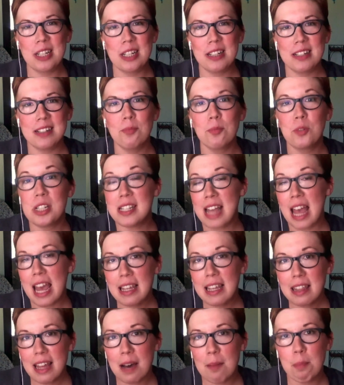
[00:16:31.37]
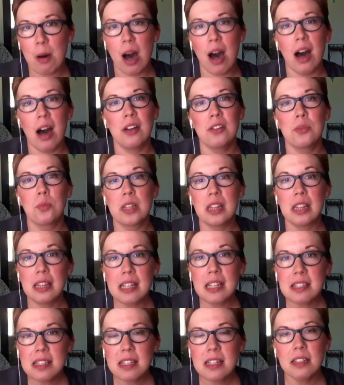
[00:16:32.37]
would take that pause, would
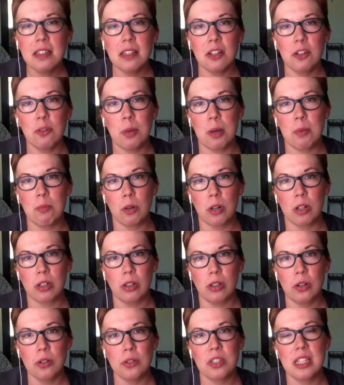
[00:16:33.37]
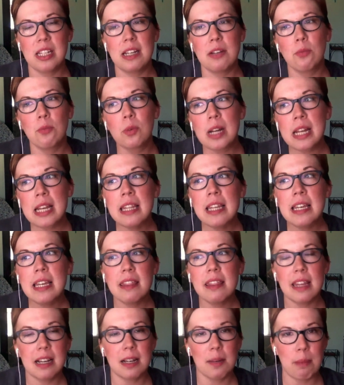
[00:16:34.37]
listen a little bit more closely, and really
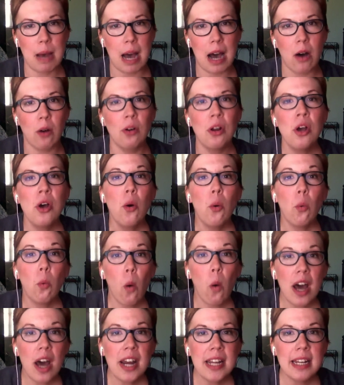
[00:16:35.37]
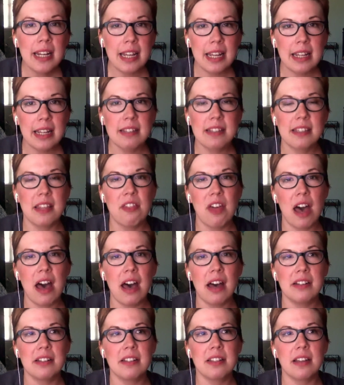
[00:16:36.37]
think about what it is
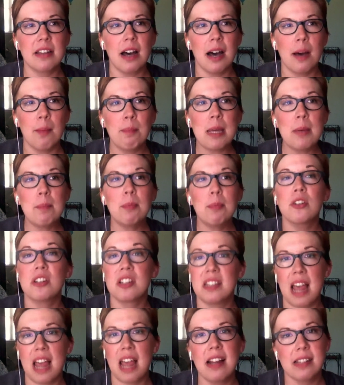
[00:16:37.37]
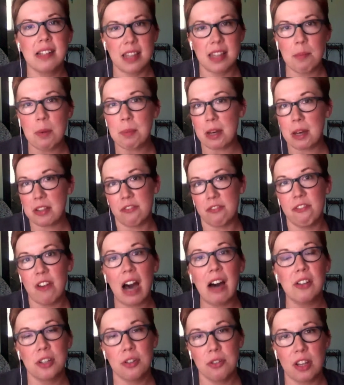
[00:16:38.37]
that people are saying to them about the
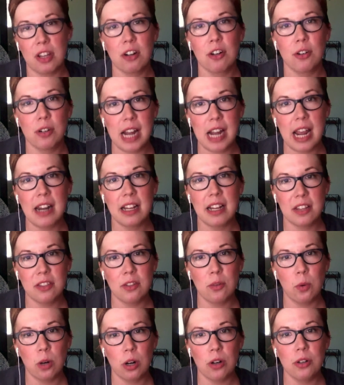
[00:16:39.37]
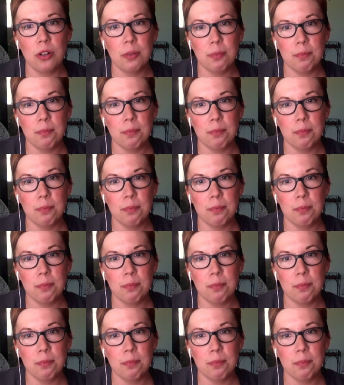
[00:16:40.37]
value they're creating in the world.